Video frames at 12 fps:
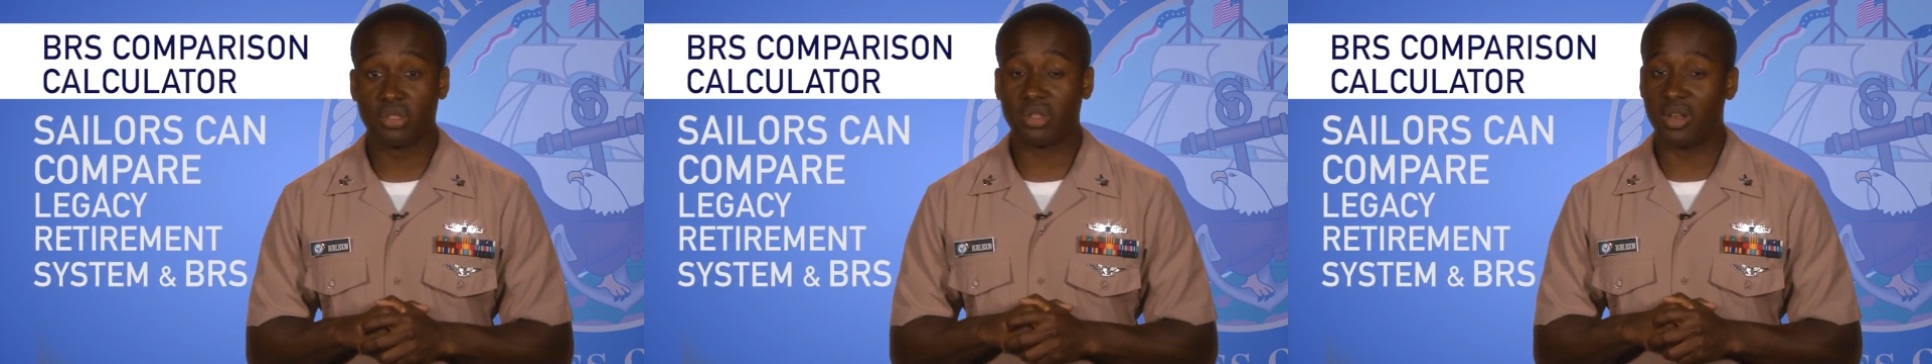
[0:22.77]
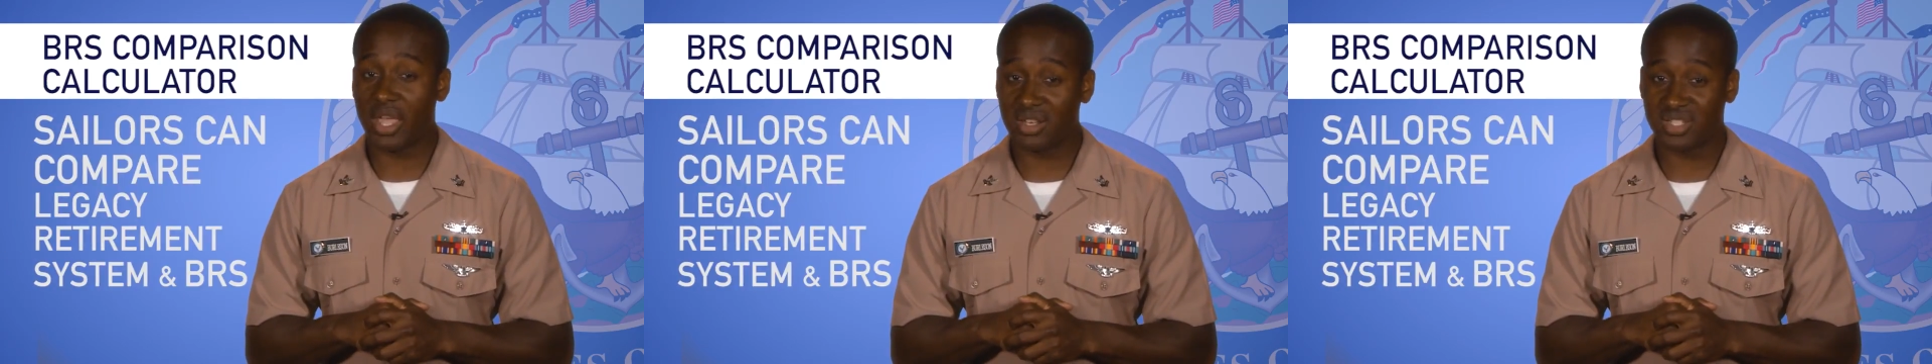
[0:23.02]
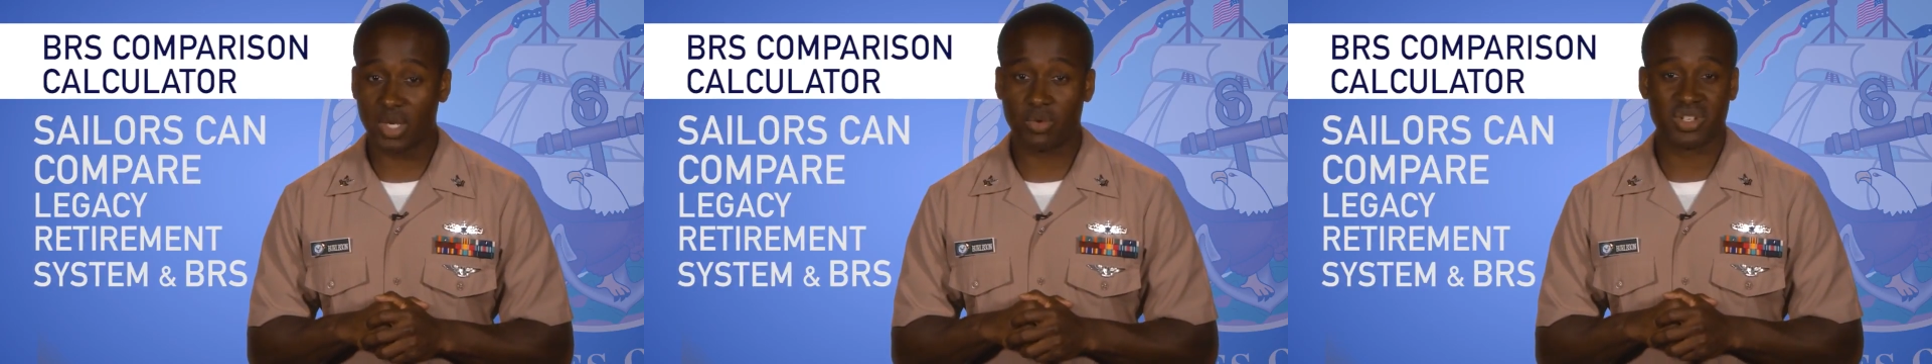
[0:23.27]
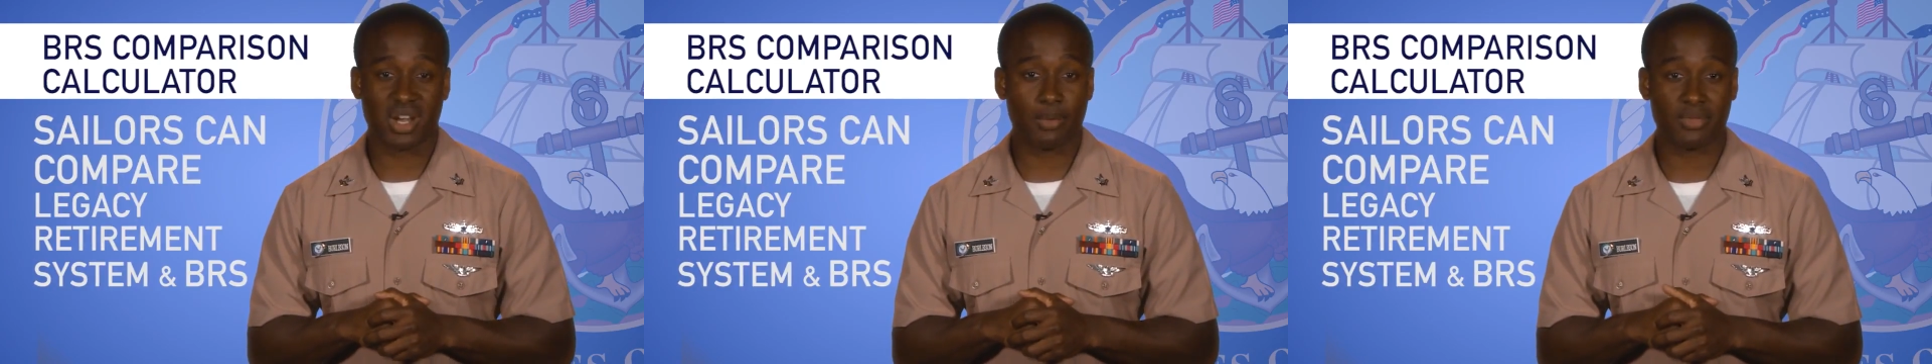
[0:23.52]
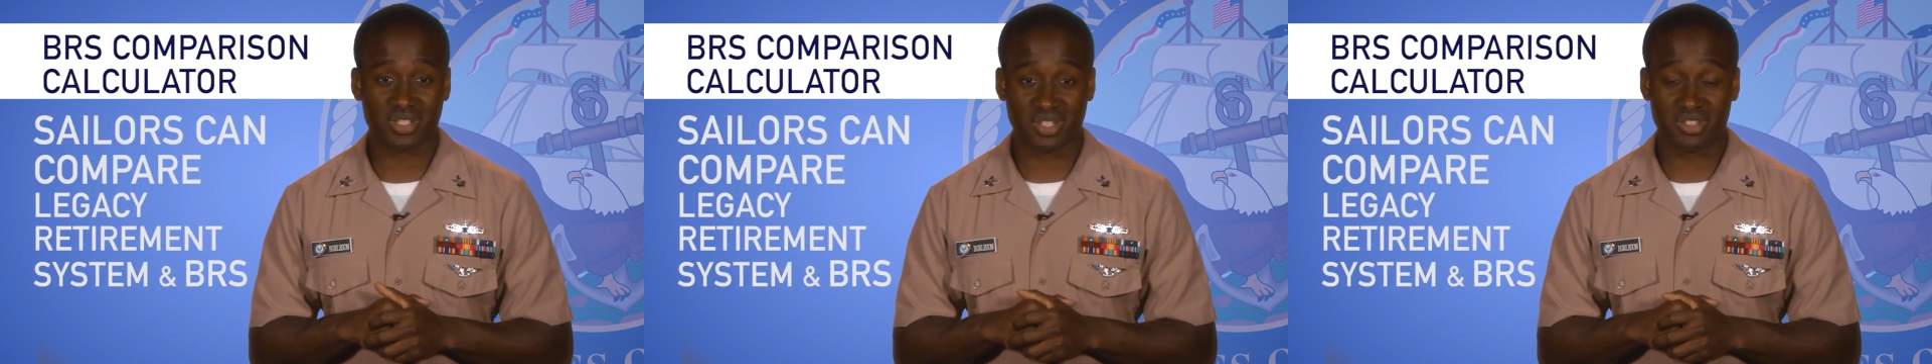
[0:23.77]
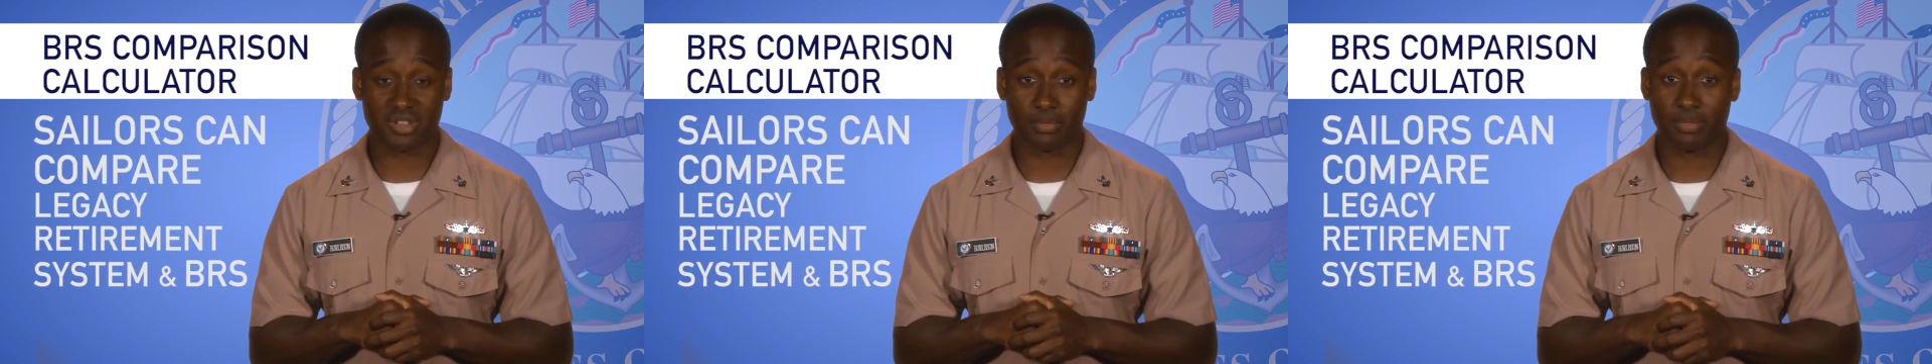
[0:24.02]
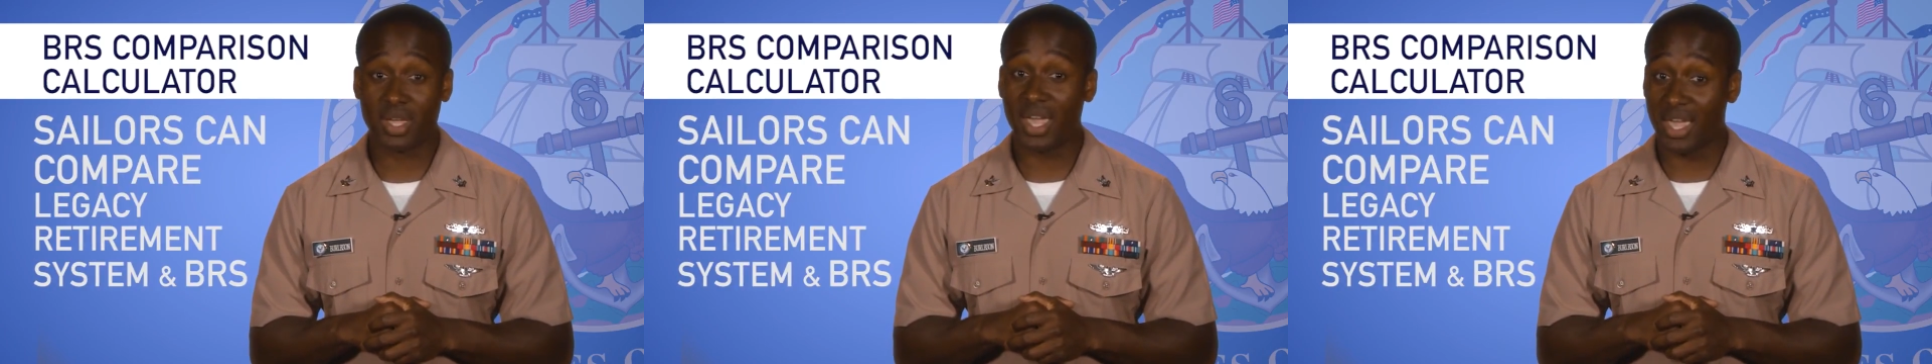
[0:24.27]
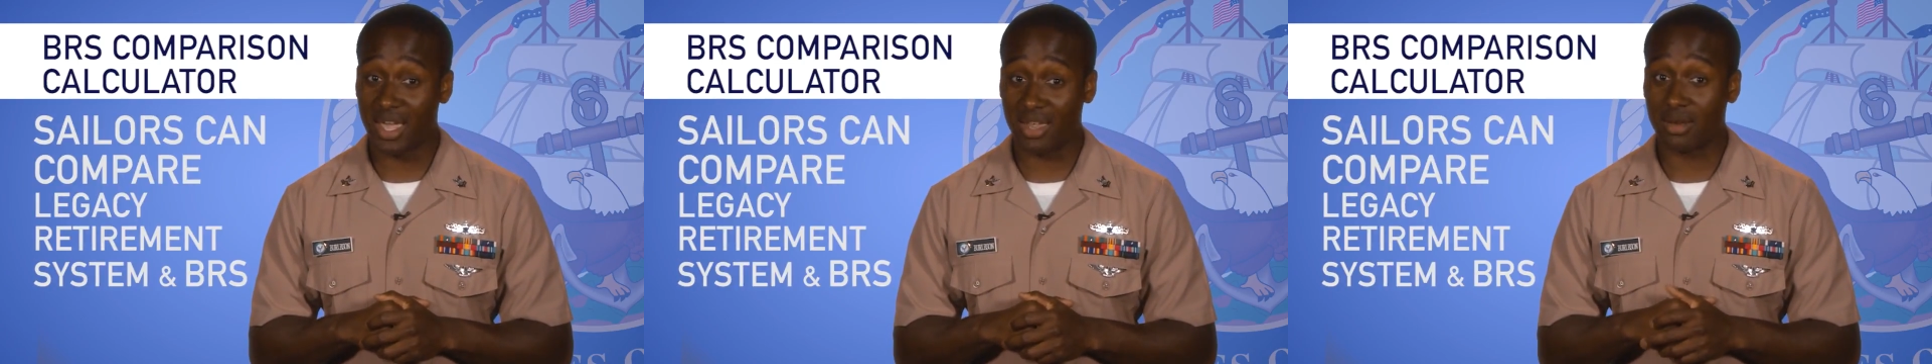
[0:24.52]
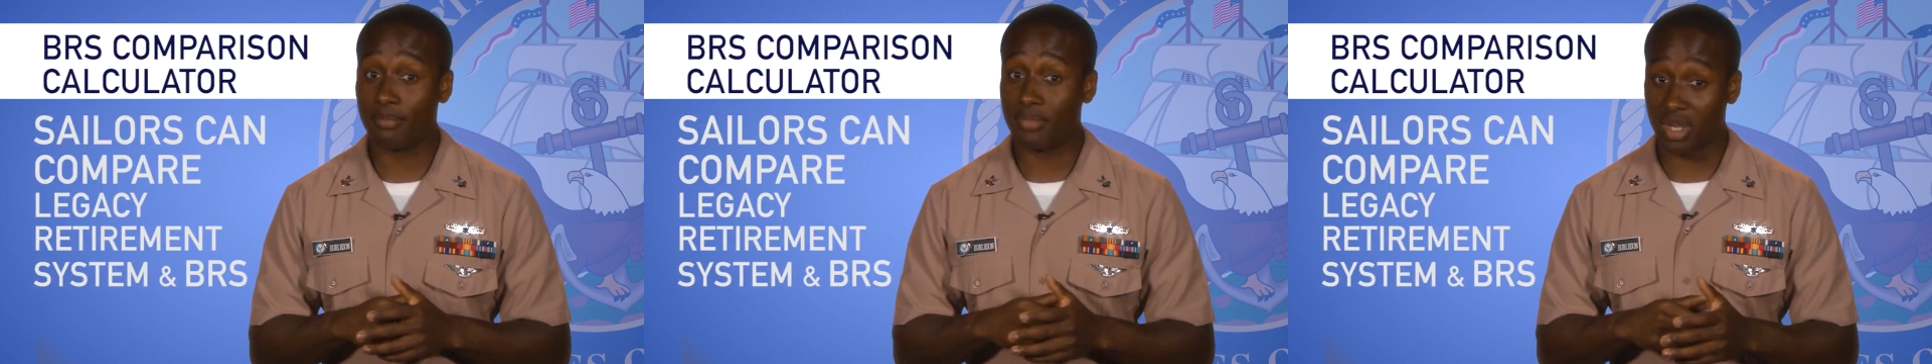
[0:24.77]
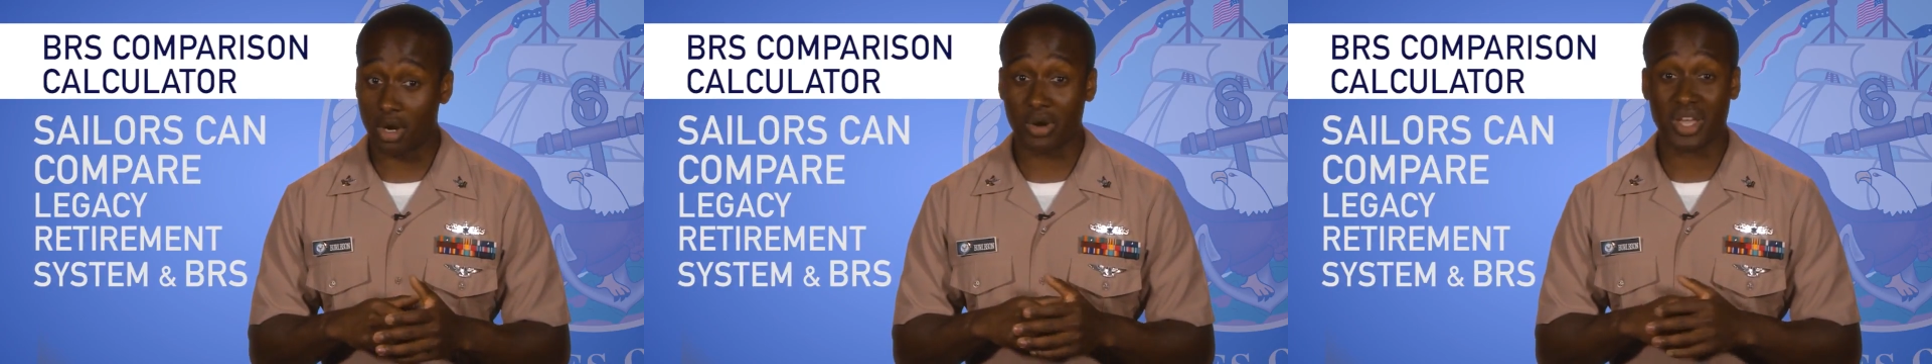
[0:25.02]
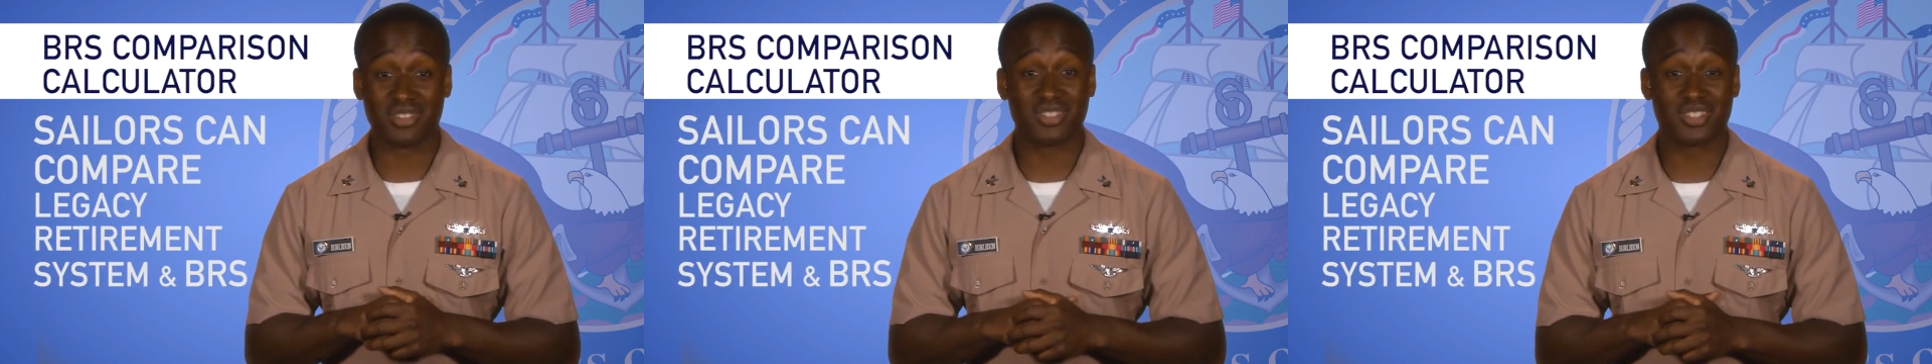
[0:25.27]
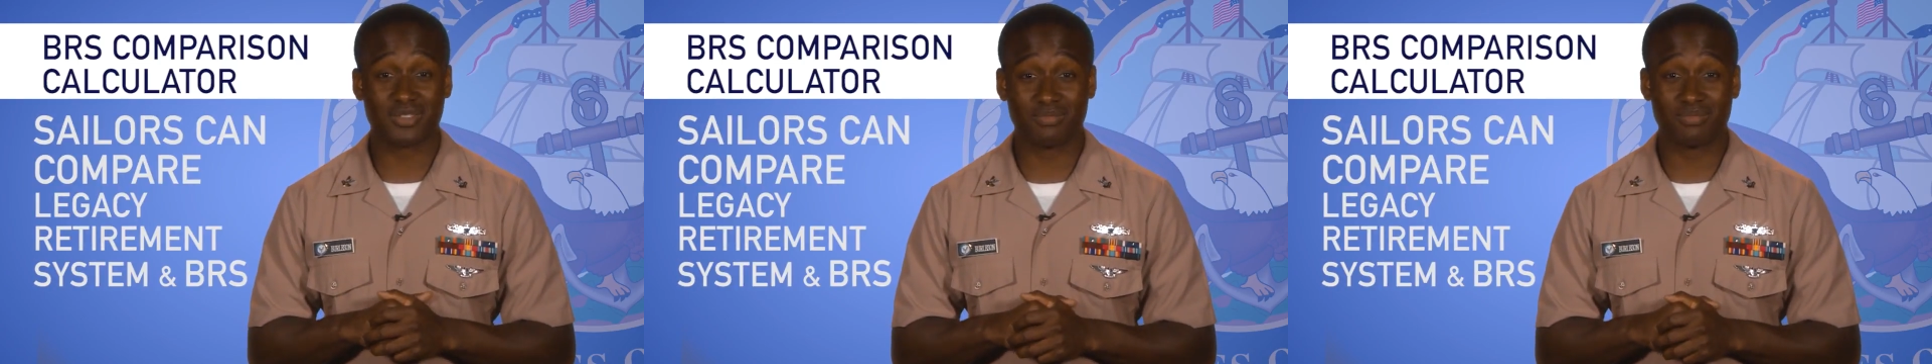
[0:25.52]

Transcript: the legacy retirement system and B R S.